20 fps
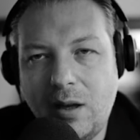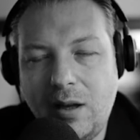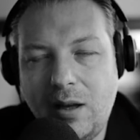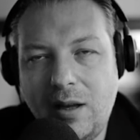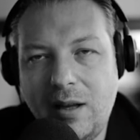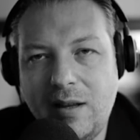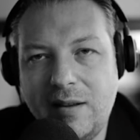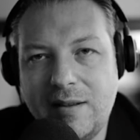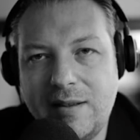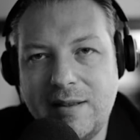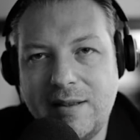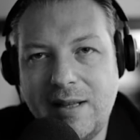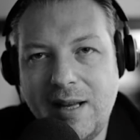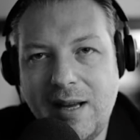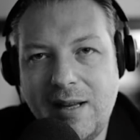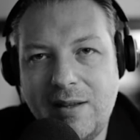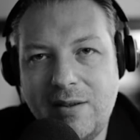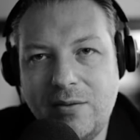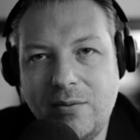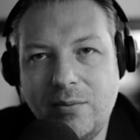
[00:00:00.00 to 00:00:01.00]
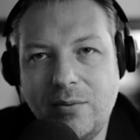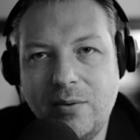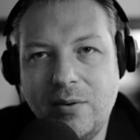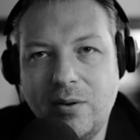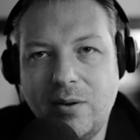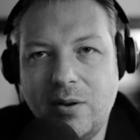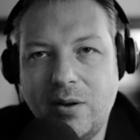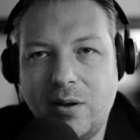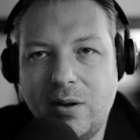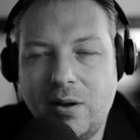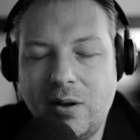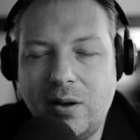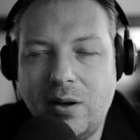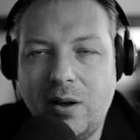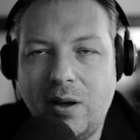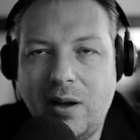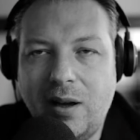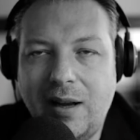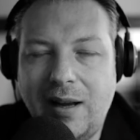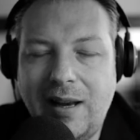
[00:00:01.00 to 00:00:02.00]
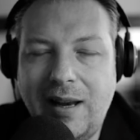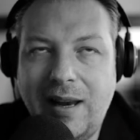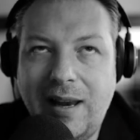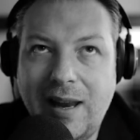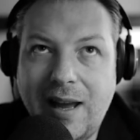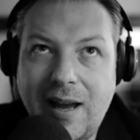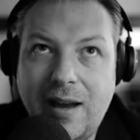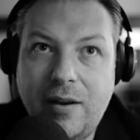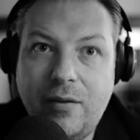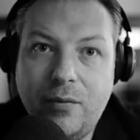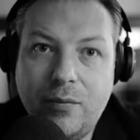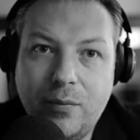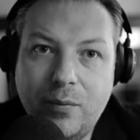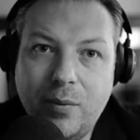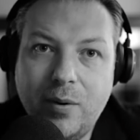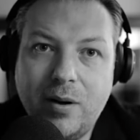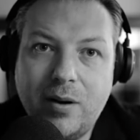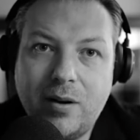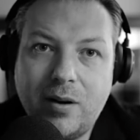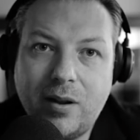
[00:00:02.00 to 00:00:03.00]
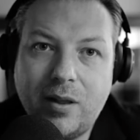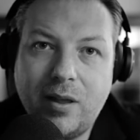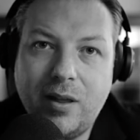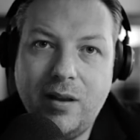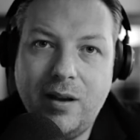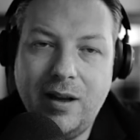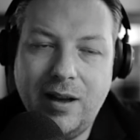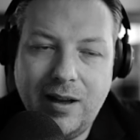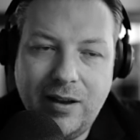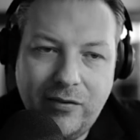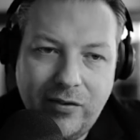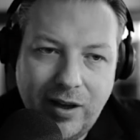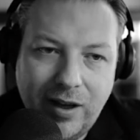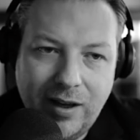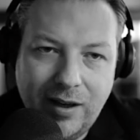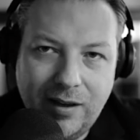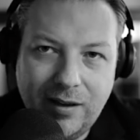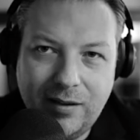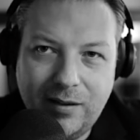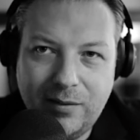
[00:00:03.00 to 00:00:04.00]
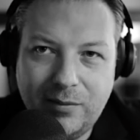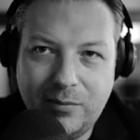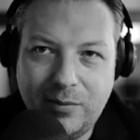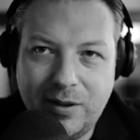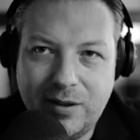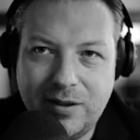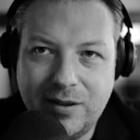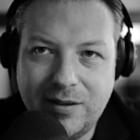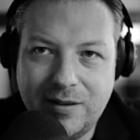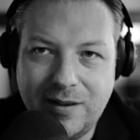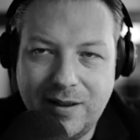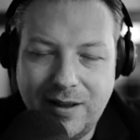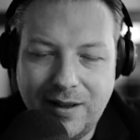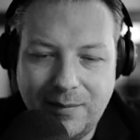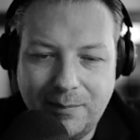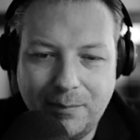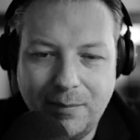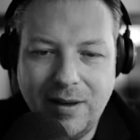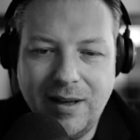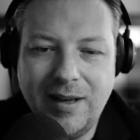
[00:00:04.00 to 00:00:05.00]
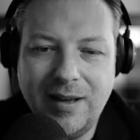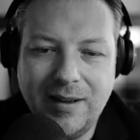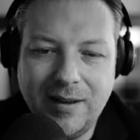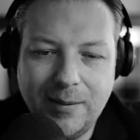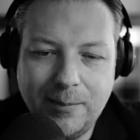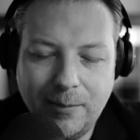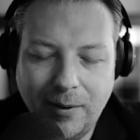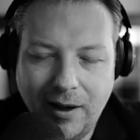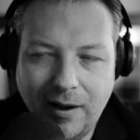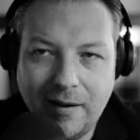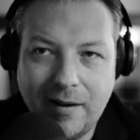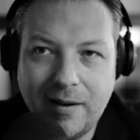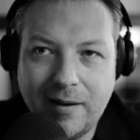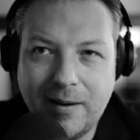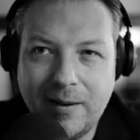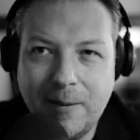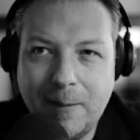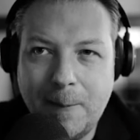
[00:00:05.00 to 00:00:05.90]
It stands for a life worth living, which is the being part,